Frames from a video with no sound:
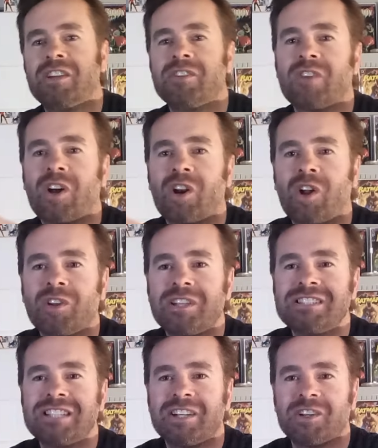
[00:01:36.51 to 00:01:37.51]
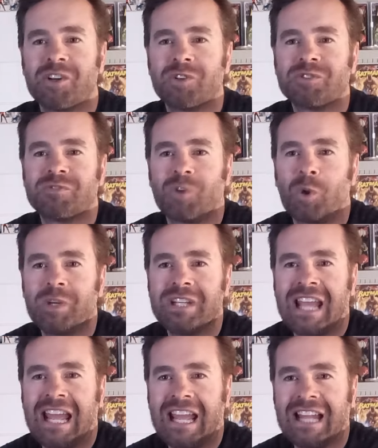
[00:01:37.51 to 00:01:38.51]
And you've got all these heroes' floating
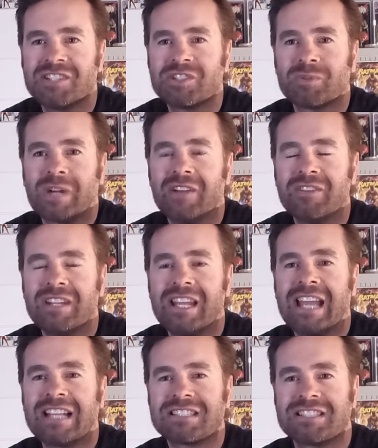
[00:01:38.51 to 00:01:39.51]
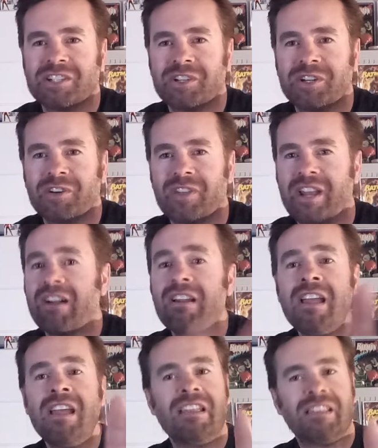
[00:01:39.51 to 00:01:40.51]
heads around the exterior there.
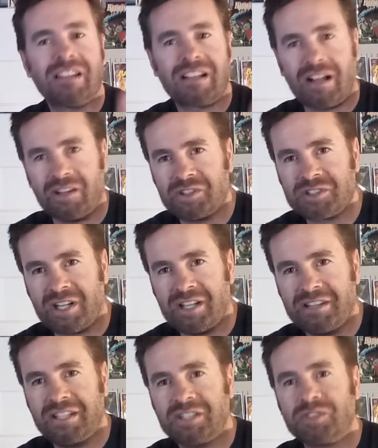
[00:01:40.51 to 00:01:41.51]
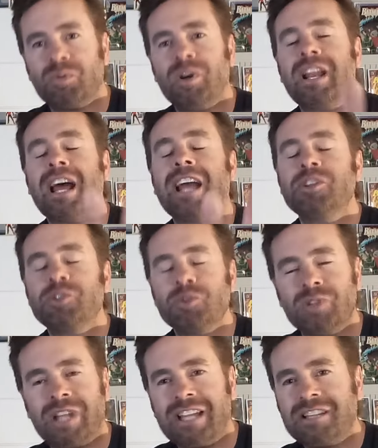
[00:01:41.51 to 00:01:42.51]
The colors on this one, I do
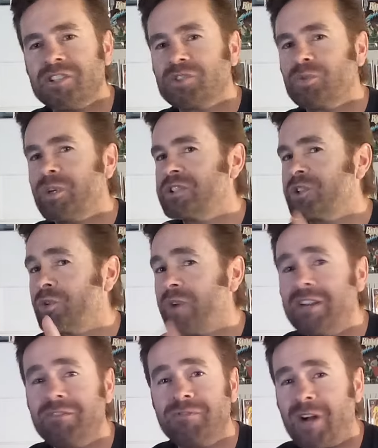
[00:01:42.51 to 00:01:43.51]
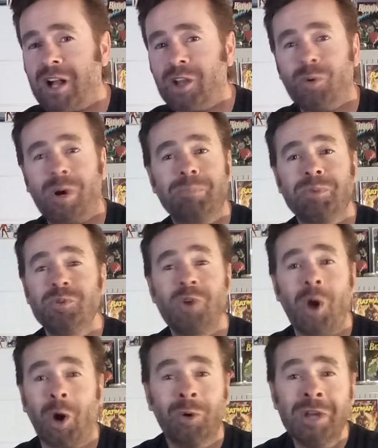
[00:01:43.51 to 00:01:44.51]
like this one. It's a great follow-up. You
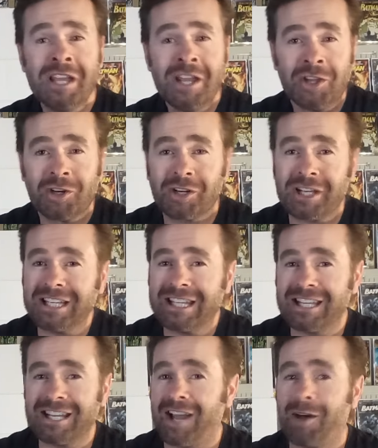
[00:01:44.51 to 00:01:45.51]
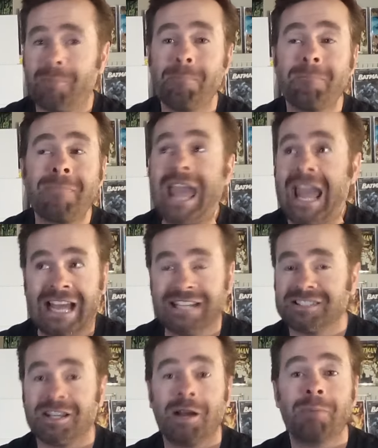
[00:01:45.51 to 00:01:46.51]
know you're going to get a
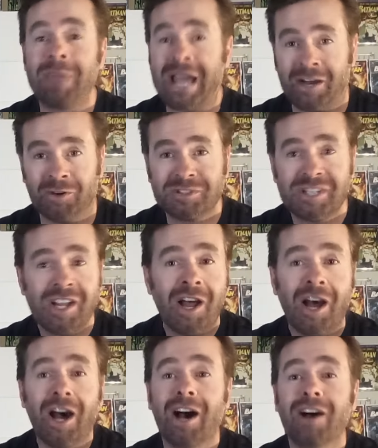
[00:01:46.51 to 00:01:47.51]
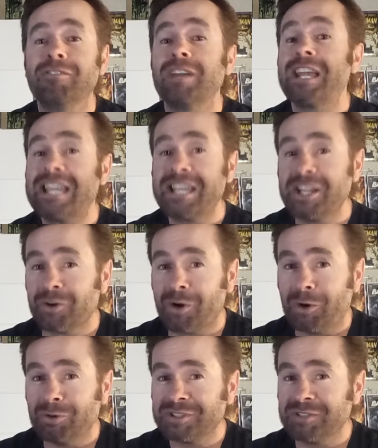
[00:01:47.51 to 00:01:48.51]
mass amount of
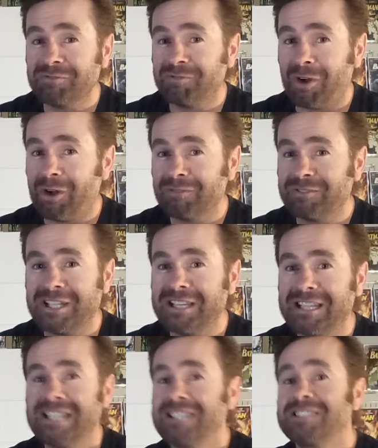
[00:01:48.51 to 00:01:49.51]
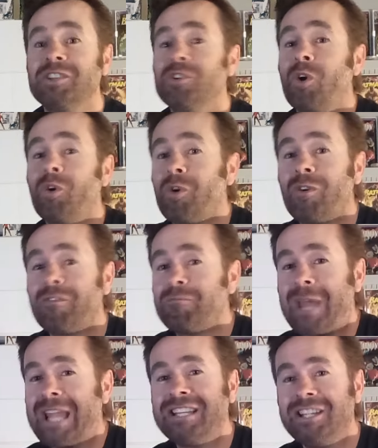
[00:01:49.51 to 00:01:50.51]
heroes involved in this, and you don't know if
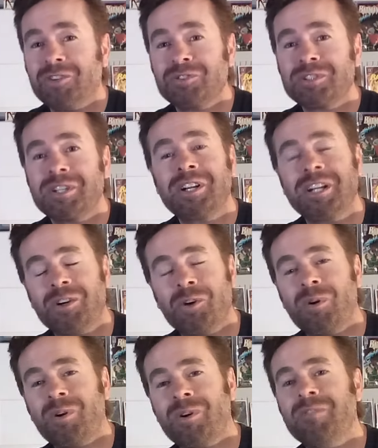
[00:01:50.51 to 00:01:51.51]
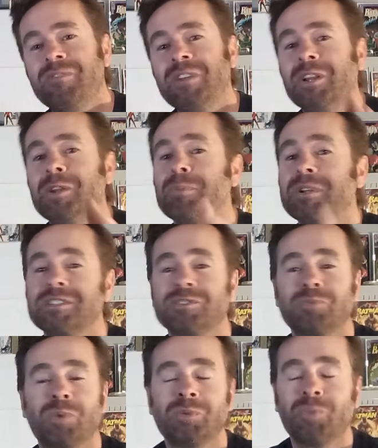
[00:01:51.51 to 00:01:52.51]
Magneto's a hero or a villain, but
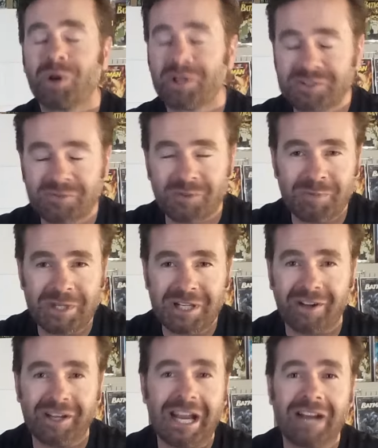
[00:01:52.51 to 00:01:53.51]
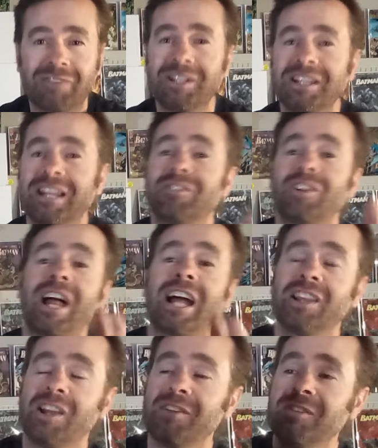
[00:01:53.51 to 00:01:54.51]
this one works for me on every level. I
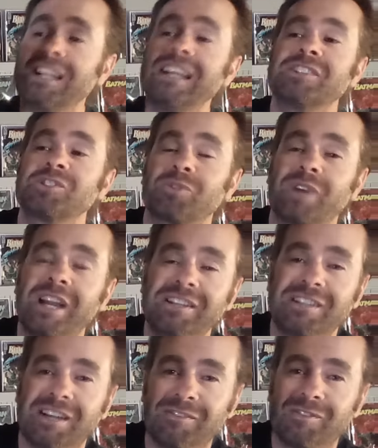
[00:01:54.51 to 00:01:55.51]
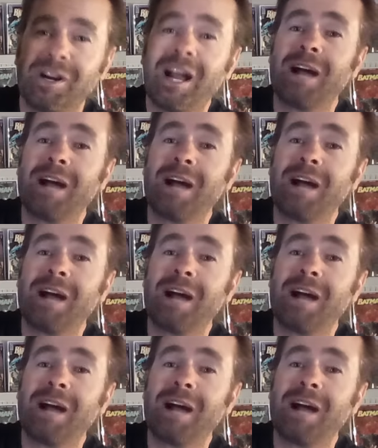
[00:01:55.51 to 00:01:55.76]
love it. It's a great cover.